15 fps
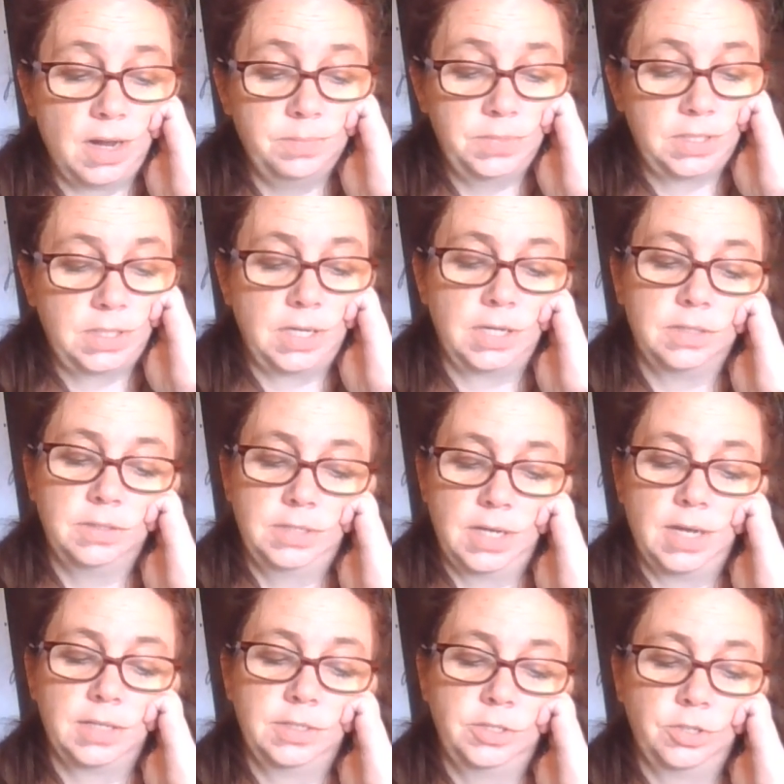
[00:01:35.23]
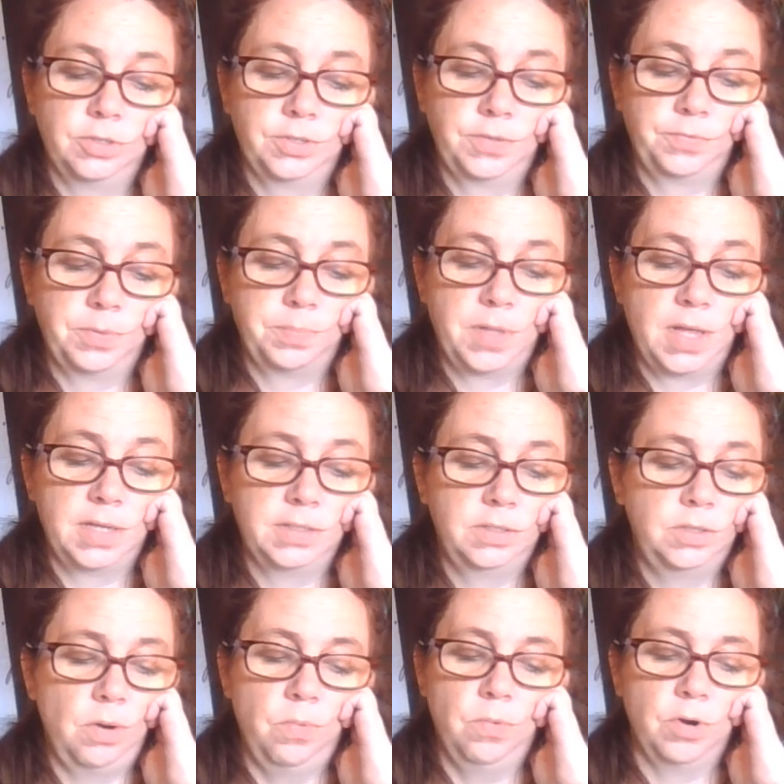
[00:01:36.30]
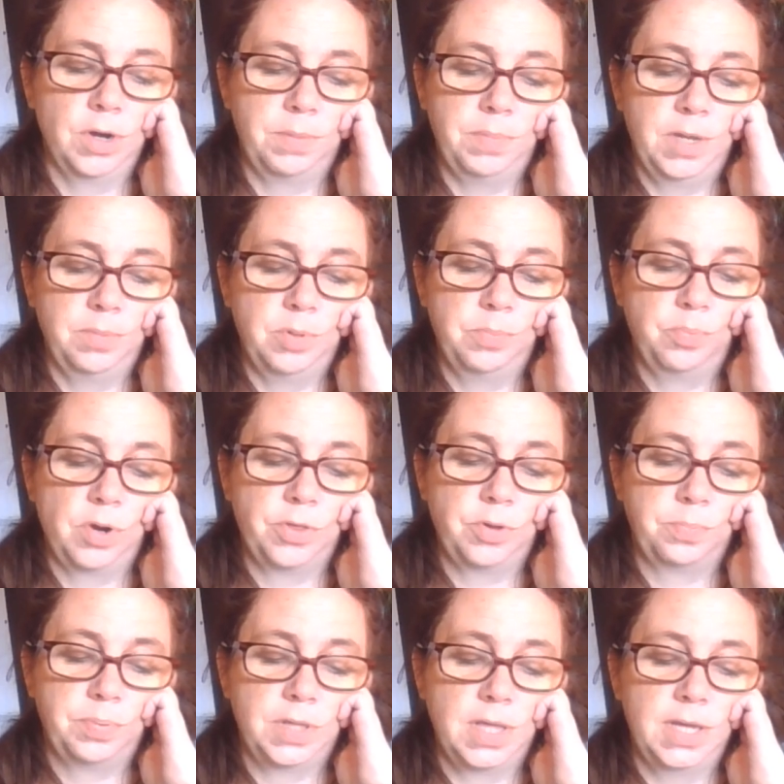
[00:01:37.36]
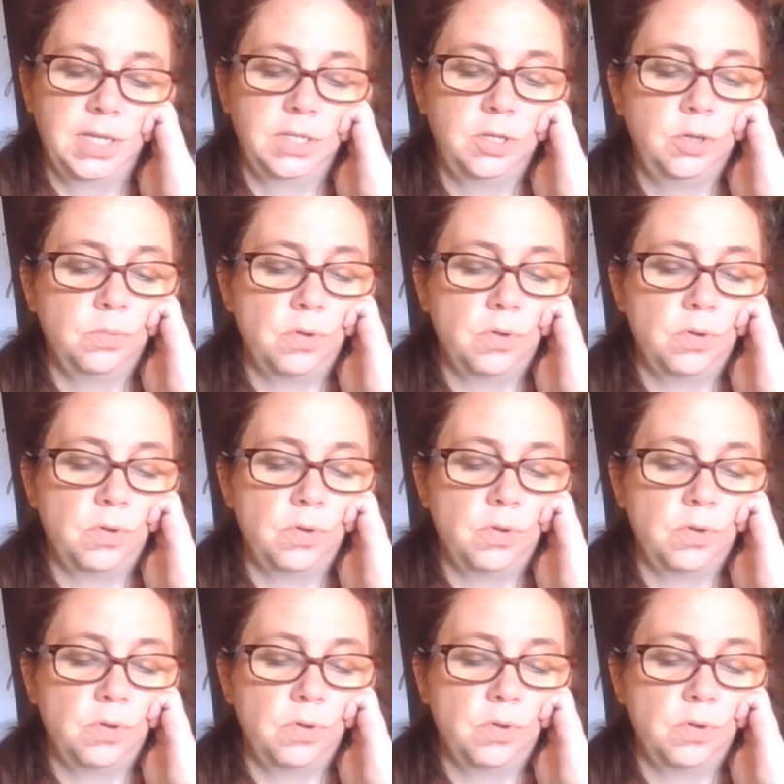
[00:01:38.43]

"I'm scared, Daddy," Joseph replies. "Don't worry, baby brother plane.